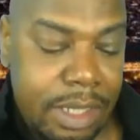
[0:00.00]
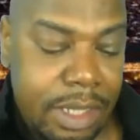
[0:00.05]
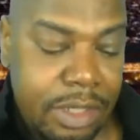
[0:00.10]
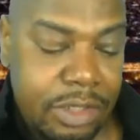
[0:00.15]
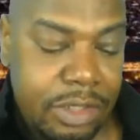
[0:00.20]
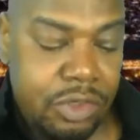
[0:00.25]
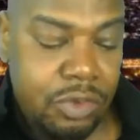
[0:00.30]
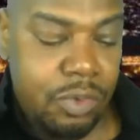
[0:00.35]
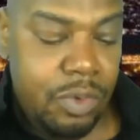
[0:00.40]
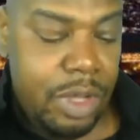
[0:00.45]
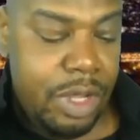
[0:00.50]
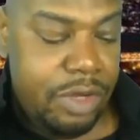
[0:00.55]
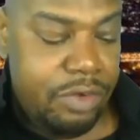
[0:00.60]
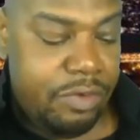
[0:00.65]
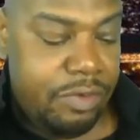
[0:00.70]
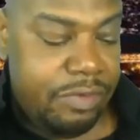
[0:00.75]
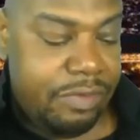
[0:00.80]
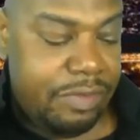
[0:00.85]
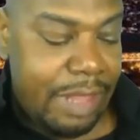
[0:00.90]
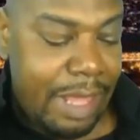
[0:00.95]
and
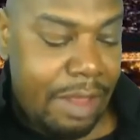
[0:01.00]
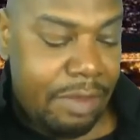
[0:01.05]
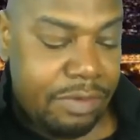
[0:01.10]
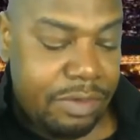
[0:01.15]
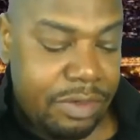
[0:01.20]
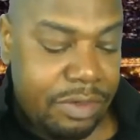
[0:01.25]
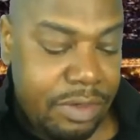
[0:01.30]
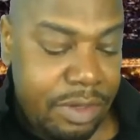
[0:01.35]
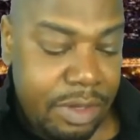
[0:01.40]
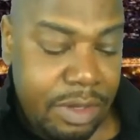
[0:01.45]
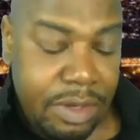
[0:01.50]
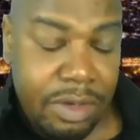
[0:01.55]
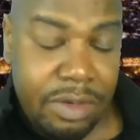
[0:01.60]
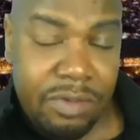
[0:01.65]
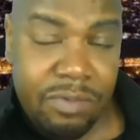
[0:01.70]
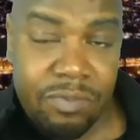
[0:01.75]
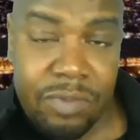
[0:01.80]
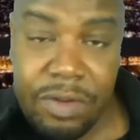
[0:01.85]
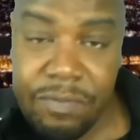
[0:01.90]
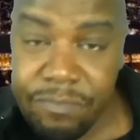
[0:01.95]
$200,000.
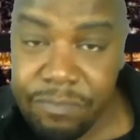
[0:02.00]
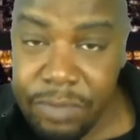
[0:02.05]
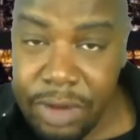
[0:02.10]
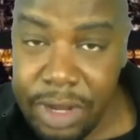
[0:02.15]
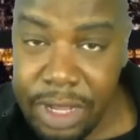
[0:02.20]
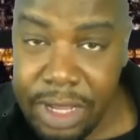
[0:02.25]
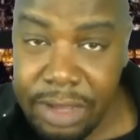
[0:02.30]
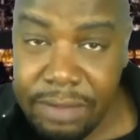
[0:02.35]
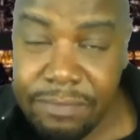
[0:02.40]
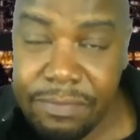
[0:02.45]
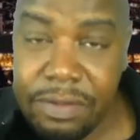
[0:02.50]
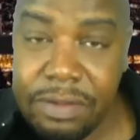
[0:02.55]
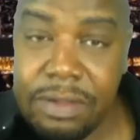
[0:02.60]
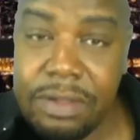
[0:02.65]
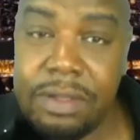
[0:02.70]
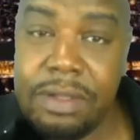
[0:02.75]
Riff Raff,